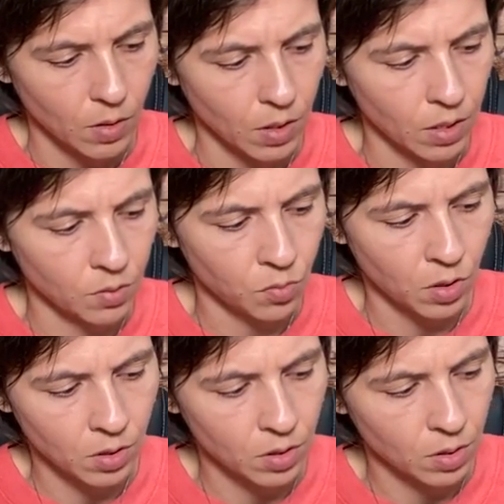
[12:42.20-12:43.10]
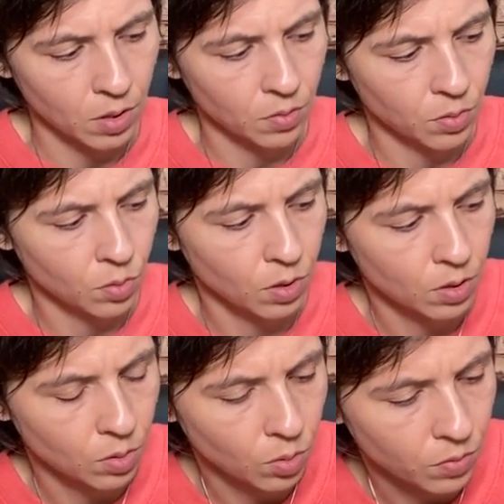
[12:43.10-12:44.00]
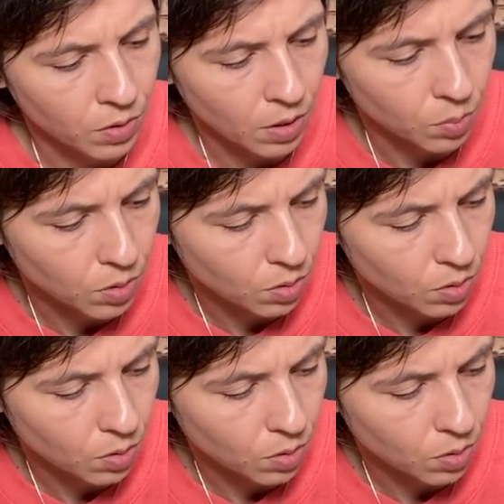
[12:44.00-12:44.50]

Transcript: Nine of Wands, Ten of Swords, Two of Cups.